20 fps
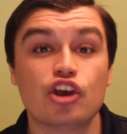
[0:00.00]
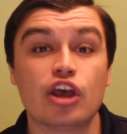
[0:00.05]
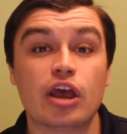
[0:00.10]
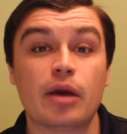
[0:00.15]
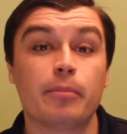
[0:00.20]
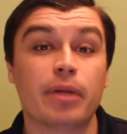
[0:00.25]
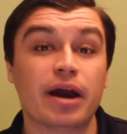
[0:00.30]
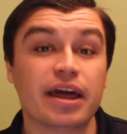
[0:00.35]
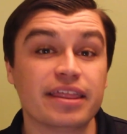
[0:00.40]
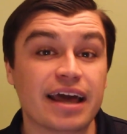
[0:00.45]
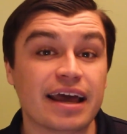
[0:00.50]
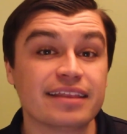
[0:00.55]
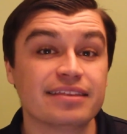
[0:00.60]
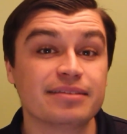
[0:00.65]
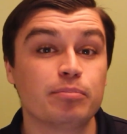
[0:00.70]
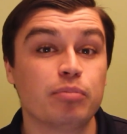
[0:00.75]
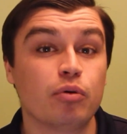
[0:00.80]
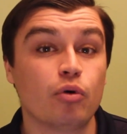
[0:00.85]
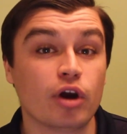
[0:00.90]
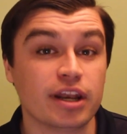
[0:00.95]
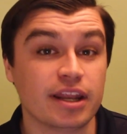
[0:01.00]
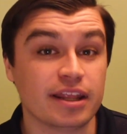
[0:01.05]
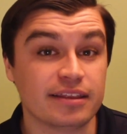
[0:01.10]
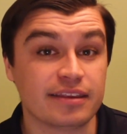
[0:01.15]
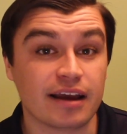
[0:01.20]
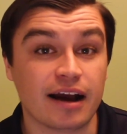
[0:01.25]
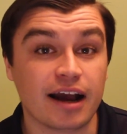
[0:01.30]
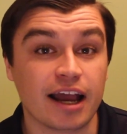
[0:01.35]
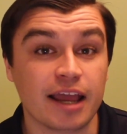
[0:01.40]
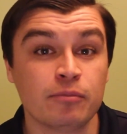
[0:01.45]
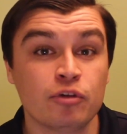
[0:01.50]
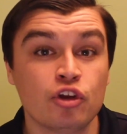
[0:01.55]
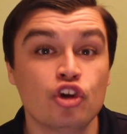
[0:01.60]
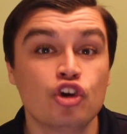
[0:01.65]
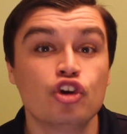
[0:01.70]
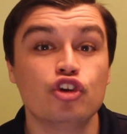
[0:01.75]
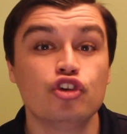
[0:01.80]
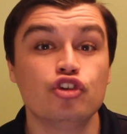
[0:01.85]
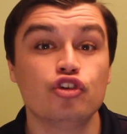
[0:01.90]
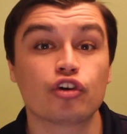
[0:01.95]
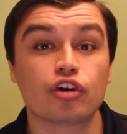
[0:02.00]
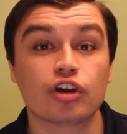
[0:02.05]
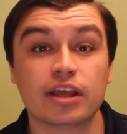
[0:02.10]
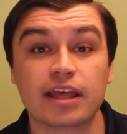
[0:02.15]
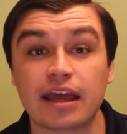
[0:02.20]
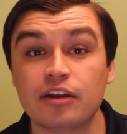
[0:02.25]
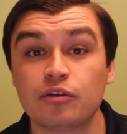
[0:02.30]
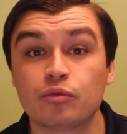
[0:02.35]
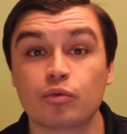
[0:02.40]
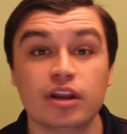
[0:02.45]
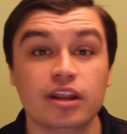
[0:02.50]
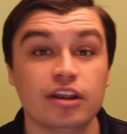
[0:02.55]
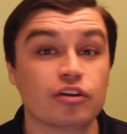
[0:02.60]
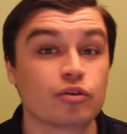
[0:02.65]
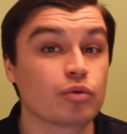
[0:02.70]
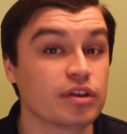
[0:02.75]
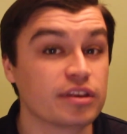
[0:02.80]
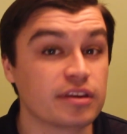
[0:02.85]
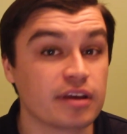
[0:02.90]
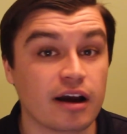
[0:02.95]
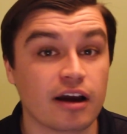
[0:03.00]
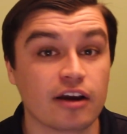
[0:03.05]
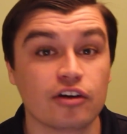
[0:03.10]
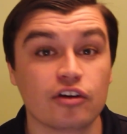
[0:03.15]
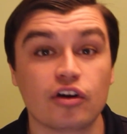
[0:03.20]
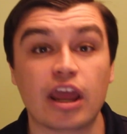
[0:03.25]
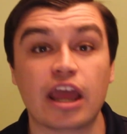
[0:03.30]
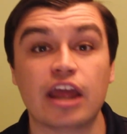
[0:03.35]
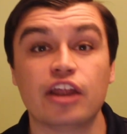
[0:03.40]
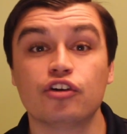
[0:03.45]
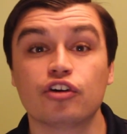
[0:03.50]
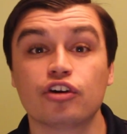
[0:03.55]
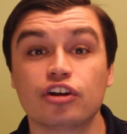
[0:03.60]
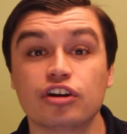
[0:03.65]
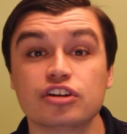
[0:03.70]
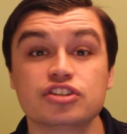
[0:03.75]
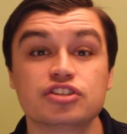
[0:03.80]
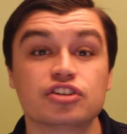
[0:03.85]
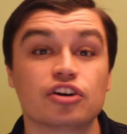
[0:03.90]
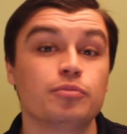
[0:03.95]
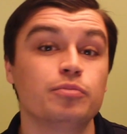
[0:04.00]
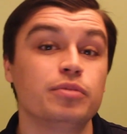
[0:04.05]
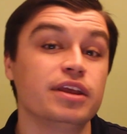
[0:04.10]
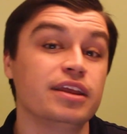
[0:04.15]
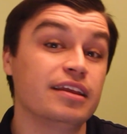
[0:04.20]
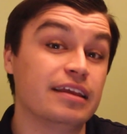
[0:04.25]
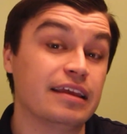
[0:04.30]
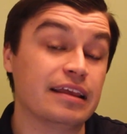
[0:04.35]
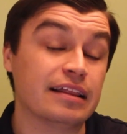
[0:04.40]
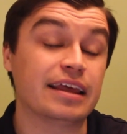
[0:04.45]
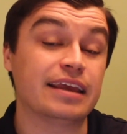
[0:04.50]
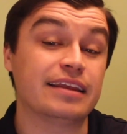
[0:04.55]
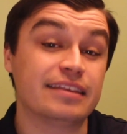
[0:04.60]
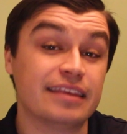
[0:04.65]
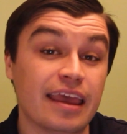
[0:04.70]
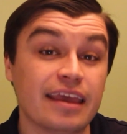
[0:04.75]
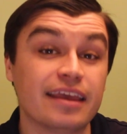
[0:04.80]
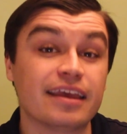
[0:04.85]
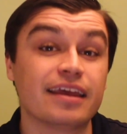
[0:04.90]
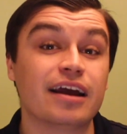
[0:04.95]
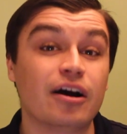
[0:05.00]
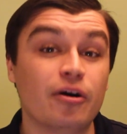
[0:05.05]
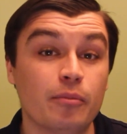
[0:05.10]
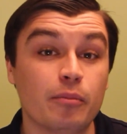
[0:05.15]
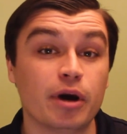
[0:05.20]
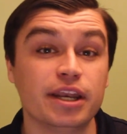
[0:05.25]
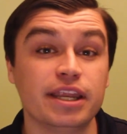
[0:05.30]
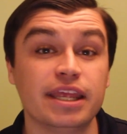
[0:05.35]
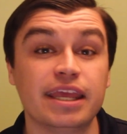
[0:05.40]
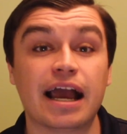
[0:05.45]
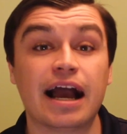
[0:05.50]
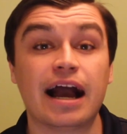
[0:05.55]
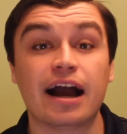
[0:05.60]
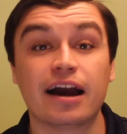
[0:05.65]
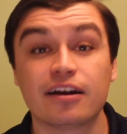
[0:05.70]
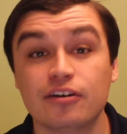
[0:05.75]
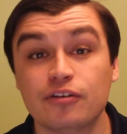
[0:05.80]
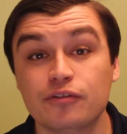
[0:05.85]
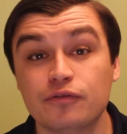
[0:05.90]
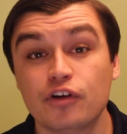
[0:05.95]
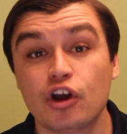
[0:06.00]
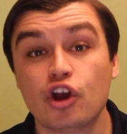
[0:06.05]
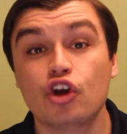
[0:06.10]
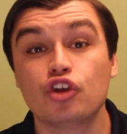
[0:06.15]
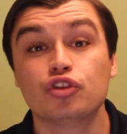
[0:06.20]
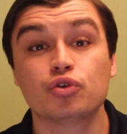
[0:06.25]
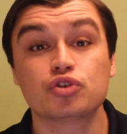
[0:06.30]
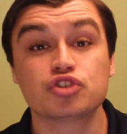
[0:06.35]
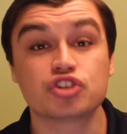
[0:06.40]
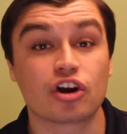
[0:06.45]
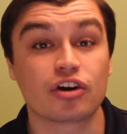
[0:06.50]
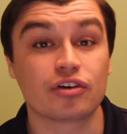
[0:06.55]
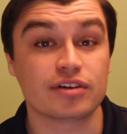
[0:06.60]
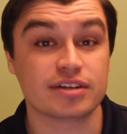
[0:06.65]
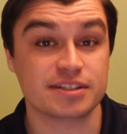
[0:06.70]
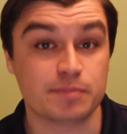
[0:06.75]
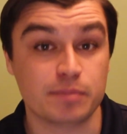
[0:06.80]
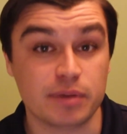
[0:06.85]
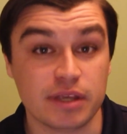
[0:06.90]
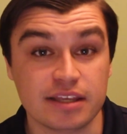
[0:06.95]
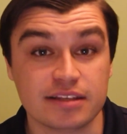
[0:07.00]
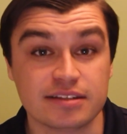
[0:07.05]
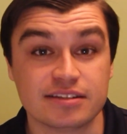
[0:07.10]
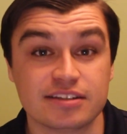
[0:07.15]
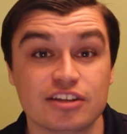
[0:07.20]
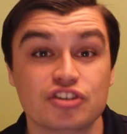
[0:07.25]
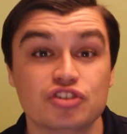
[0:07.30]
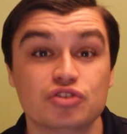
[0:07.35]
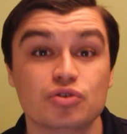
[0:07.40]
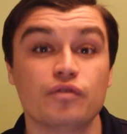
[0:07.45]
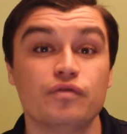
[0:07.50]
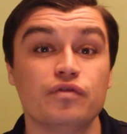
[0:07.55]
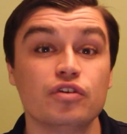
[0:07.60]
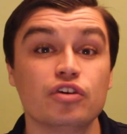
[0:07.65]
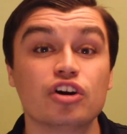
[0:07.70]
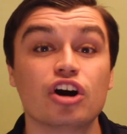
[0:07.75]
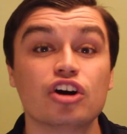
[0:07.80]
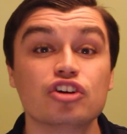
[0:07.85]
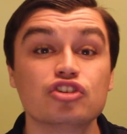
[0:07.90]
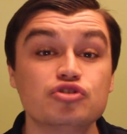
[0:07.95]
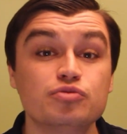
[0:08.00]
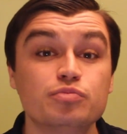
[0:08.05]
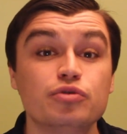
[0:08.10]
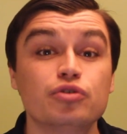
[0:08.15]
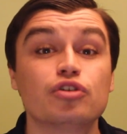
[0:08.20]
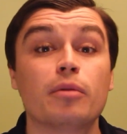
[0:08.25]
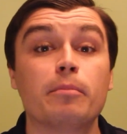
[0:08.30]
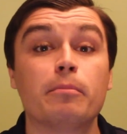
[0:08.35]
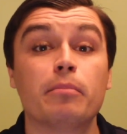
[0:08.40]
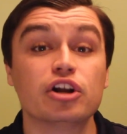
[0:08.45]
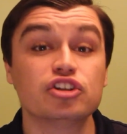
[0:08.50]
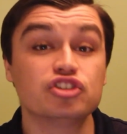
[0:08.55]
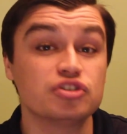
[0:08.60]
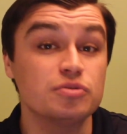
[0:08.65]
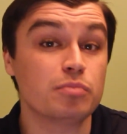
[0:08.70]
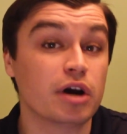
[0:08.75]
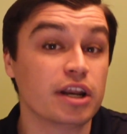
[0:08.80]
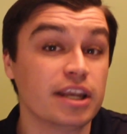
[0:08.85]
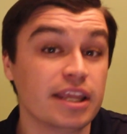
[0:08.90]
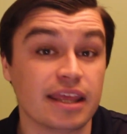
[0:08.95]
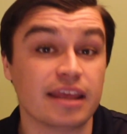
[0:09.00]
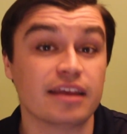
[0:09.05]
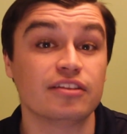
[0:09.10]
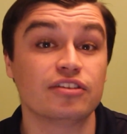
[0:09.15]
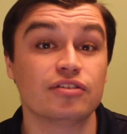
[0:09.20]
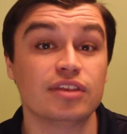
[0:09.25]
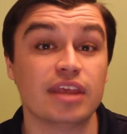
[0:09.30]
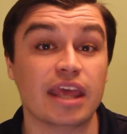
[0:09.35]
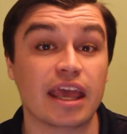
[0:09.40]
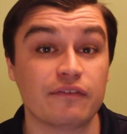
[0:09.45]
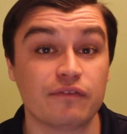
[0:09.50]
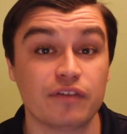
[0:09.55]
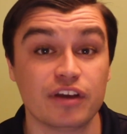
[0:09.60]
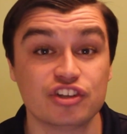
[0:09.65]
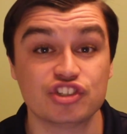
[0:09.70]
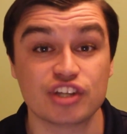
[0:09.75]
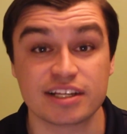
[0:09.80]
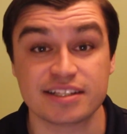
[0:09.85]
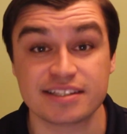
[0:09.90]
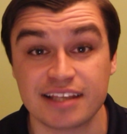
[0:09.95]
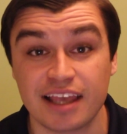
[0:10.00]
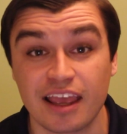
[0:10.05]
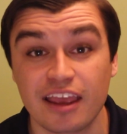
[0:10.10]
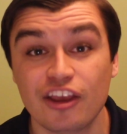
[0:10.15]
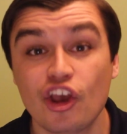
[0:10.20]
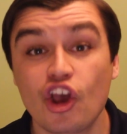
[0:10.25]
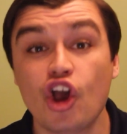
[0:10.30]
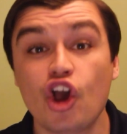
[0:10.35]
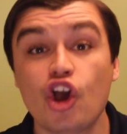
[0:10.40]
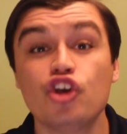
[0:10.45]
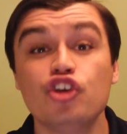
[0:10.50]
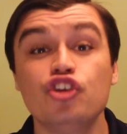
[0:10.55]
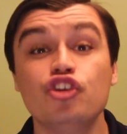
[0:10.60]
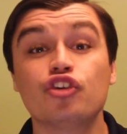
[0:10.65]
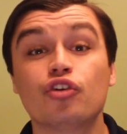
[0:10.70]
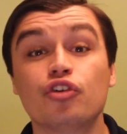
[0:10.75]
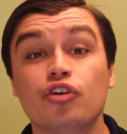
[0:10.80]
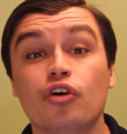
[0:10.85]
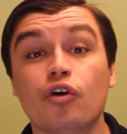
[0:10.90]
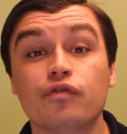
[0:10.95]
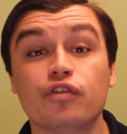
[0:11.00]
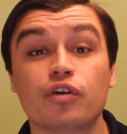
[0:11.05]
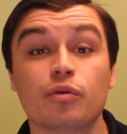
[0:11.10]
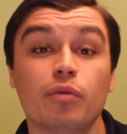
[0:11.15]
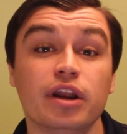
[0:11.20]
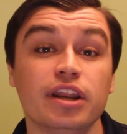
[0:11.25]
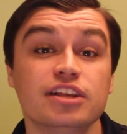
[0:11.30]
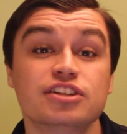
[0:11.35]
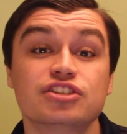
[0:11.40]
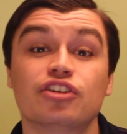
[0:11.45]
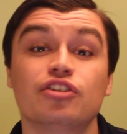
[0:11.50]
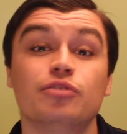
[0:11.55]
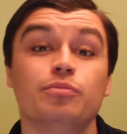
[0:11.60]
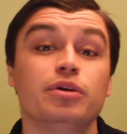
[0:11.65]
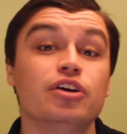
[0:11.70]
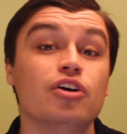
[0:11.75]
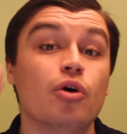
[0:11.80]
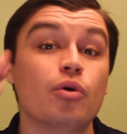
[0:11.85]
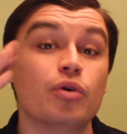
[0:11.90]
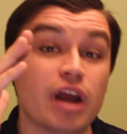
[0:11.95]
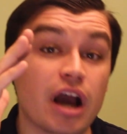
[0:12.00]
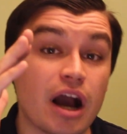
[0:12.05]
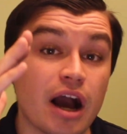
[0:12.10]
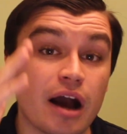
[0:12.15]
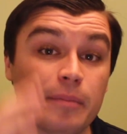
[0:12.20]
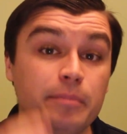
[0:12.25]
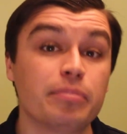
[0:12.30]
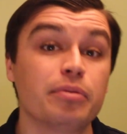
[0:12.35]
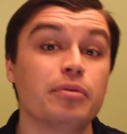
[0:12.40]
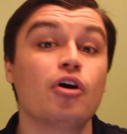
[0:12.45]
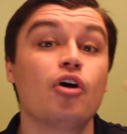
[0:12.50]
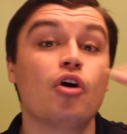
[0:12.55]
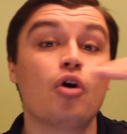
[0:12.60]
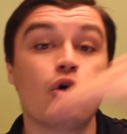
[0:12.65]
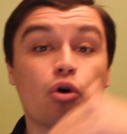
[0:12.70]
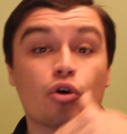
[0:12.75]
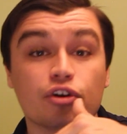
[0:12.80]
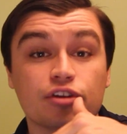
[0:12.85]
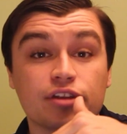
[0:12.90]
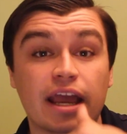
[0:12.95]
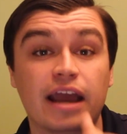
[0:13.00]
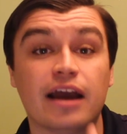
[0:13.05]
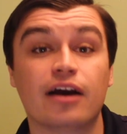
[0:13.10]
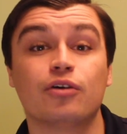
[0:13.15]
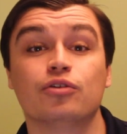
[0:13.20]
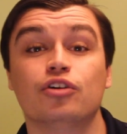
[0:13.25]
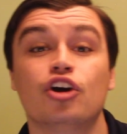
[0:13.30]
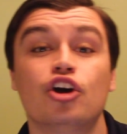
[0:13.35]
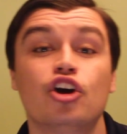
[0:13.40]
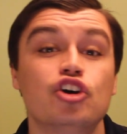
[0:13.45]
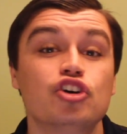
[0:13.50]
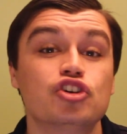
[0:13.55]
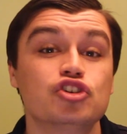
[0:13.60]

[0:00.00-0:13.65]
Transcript: by that point in time, you're getting ready to retire and you're going to start taking out money out of those RSPs. So if you contribute a bunch of money into the FHSA, you don't know if your money is going to be going up or down.